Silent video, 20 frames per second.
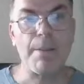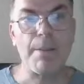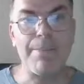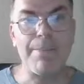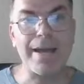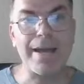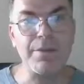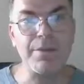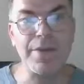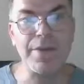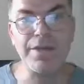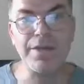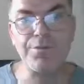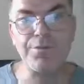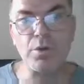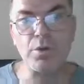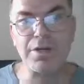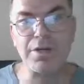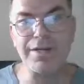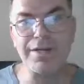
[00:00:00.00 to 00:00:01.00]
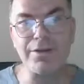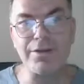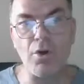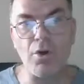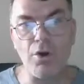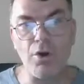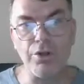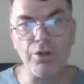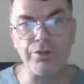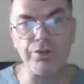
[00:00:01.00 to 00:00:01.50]
By the way, if you click
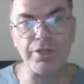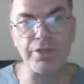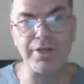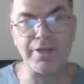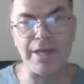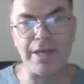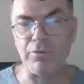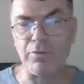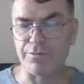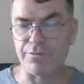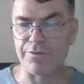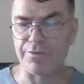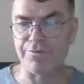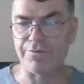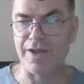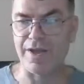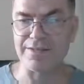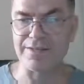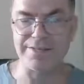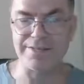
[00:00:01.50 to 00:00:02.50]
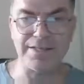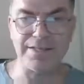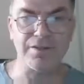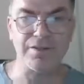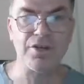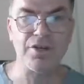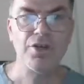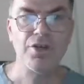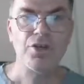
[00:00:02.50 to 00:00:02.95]
on the name of the files here,